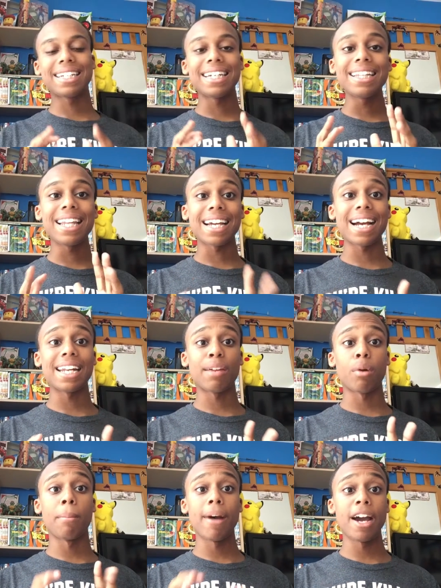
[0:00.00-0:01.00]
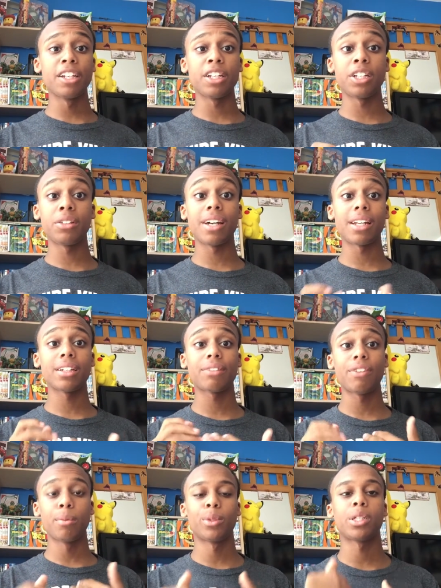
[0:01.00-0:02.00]
I did like how they reminded you that this
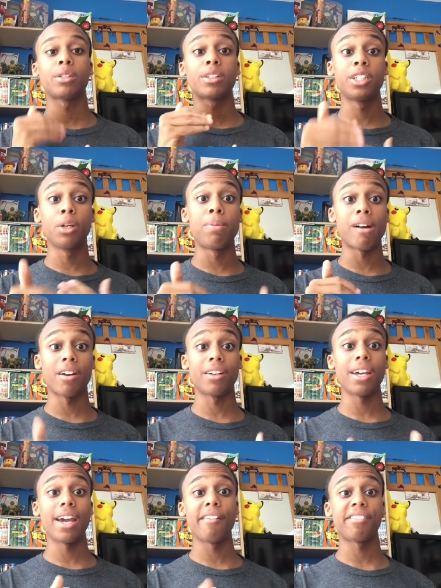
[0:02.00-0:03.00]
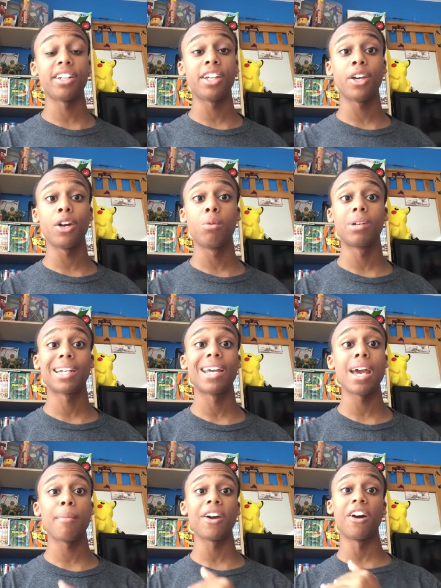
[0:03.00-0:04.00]
film was still part of the MCU with the
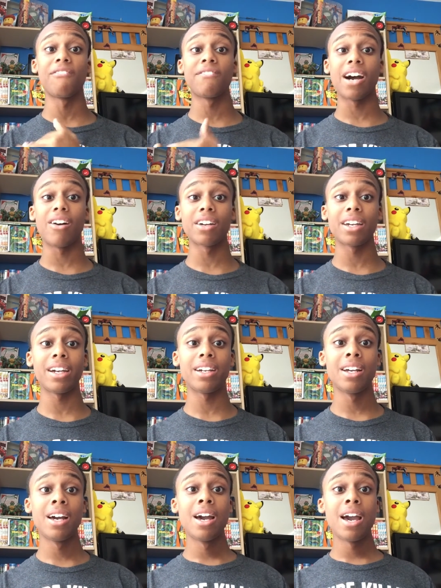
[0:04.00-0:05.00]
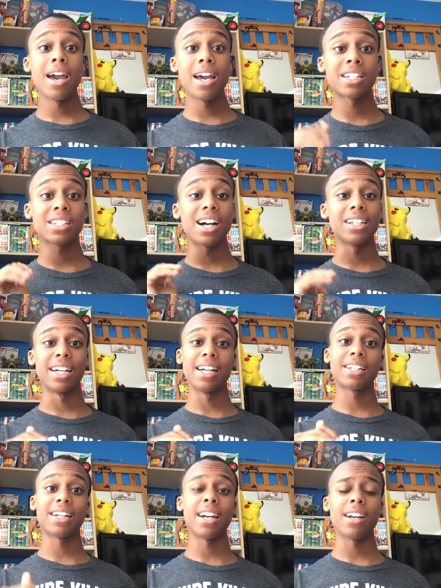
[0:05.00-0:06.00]
cameo of Falcon and Scott Lang
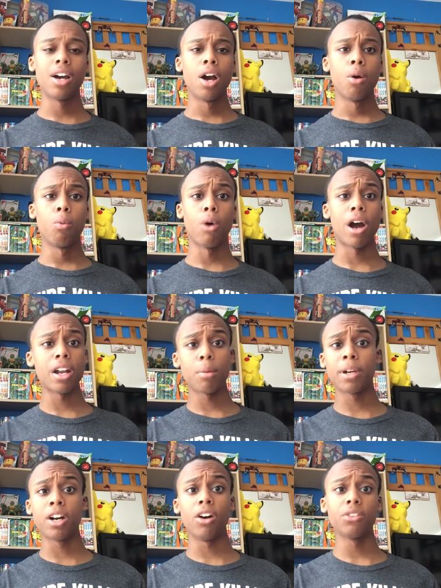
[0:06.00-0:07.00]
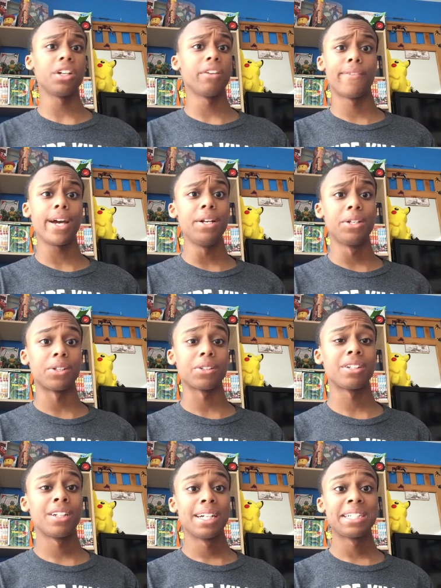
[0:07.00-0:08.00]
saying, "Why not be called the Avengers?"